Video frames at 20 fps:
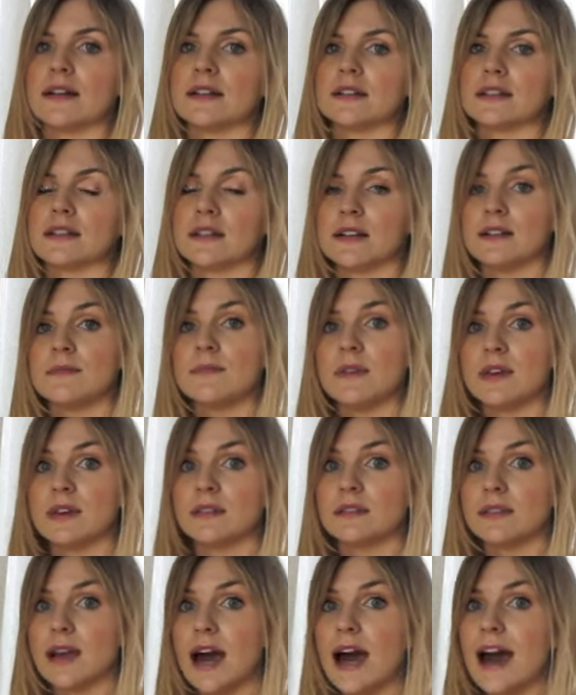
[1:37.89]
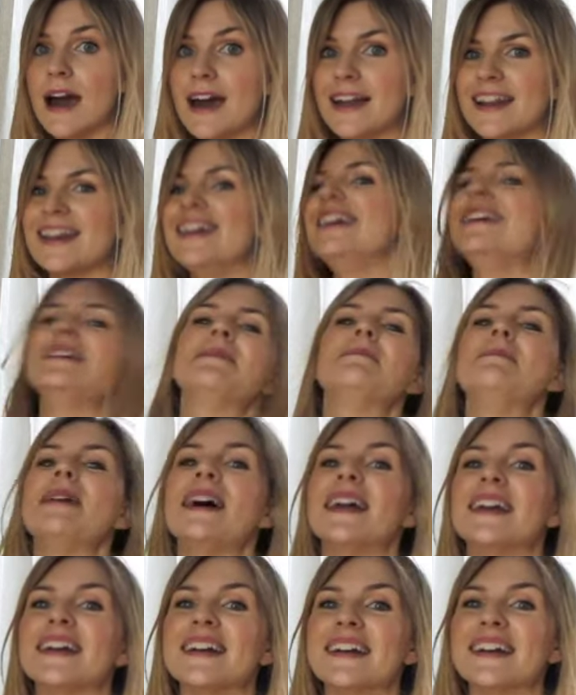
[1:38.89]
It's going to be a lot
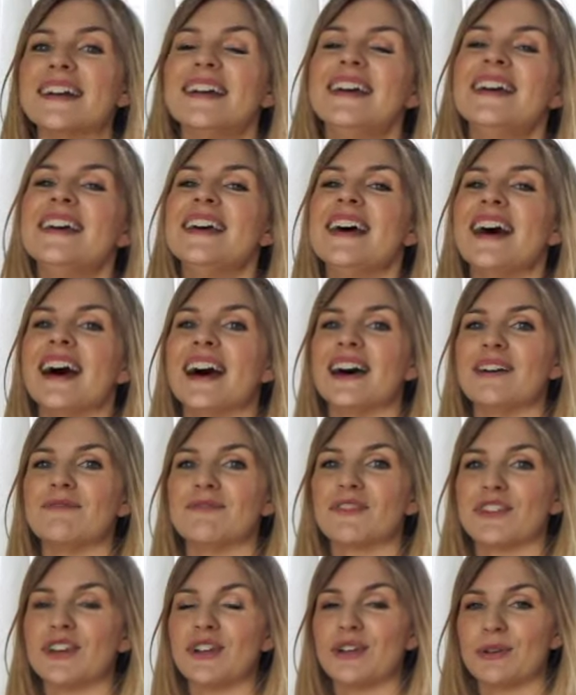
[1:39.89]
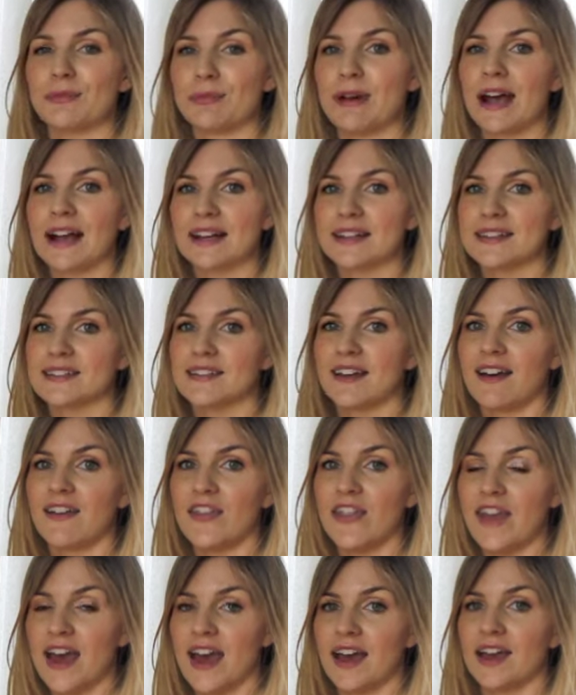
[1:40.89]
better for you to practice on
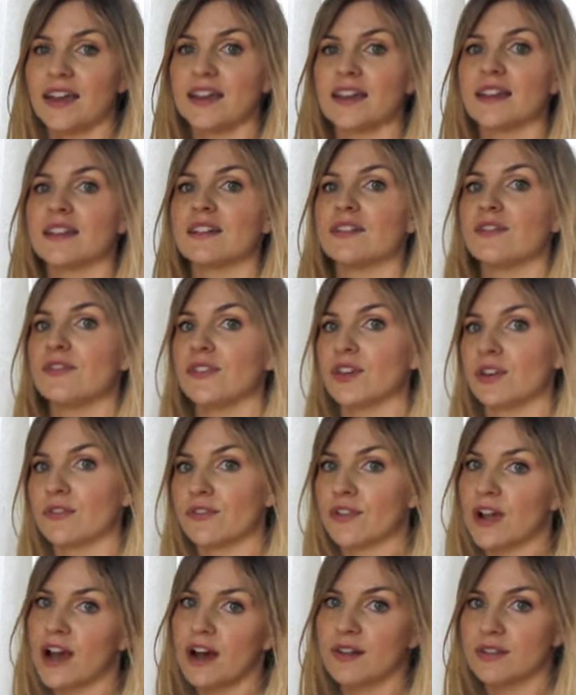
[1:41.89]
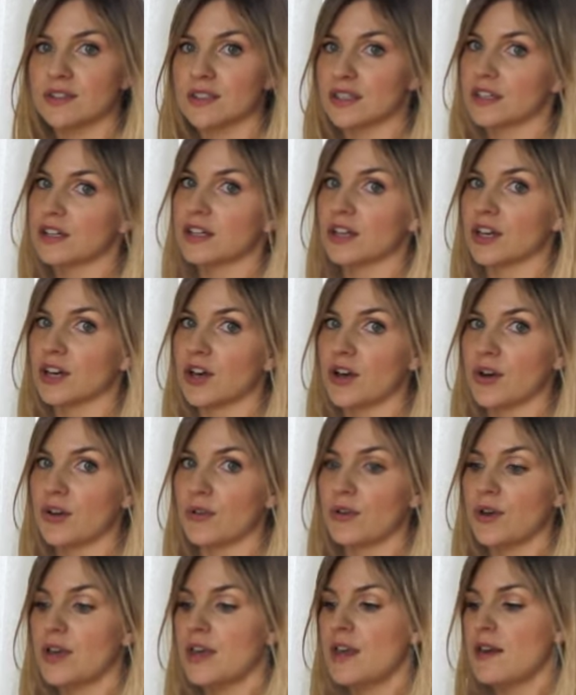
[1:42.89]
that and get a feel for how it's going to go,
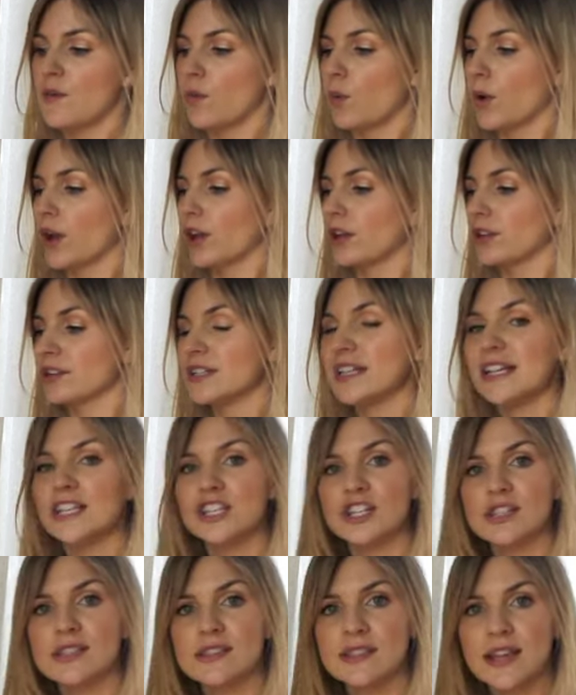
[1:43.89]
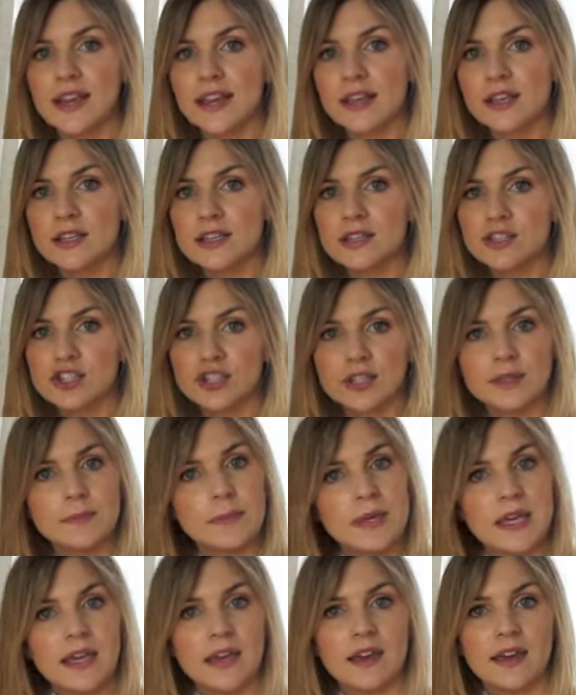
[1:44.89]
where your tension settings should
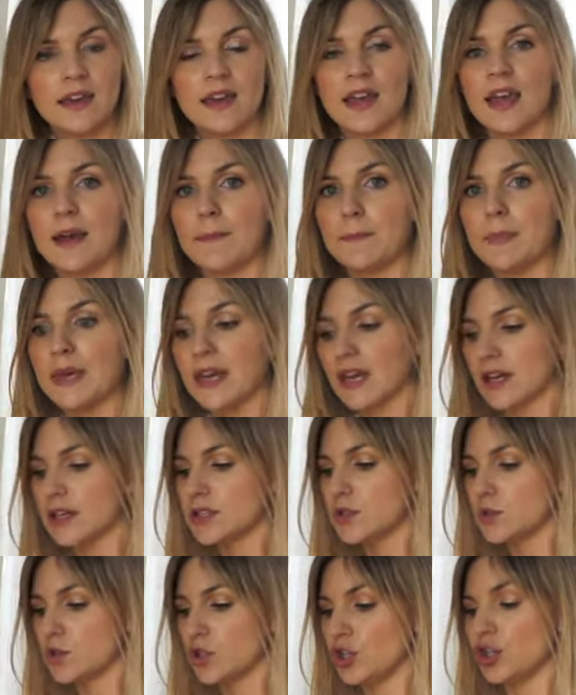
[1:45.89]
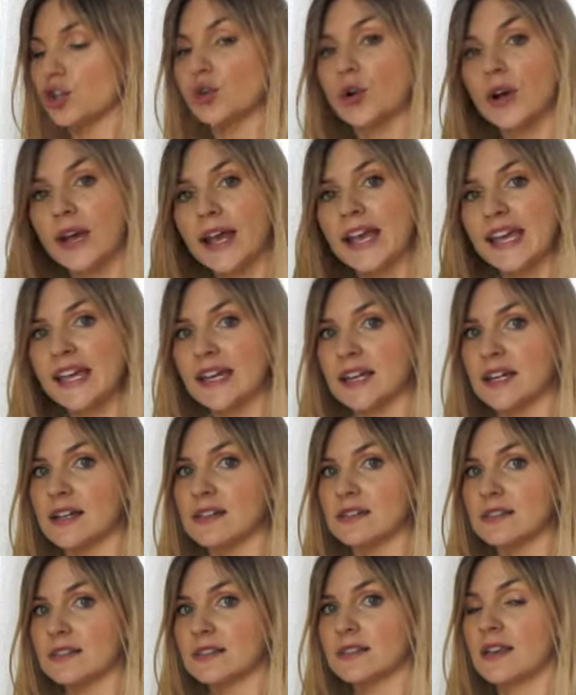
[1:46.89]
be, because your
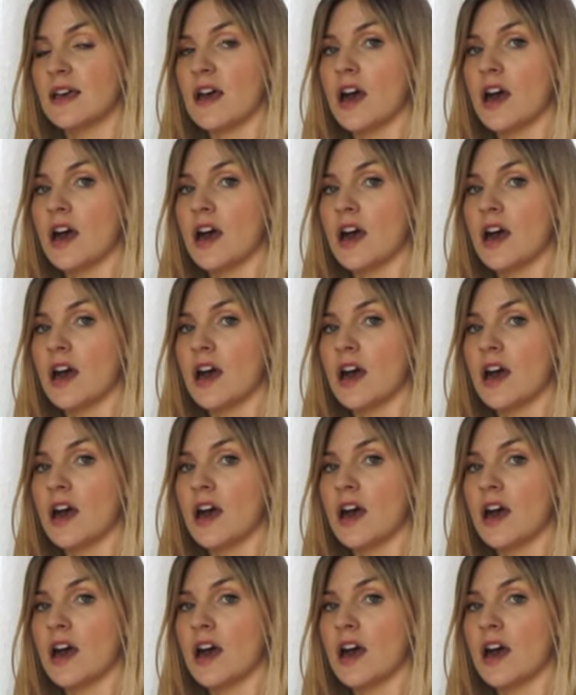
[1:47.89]
hands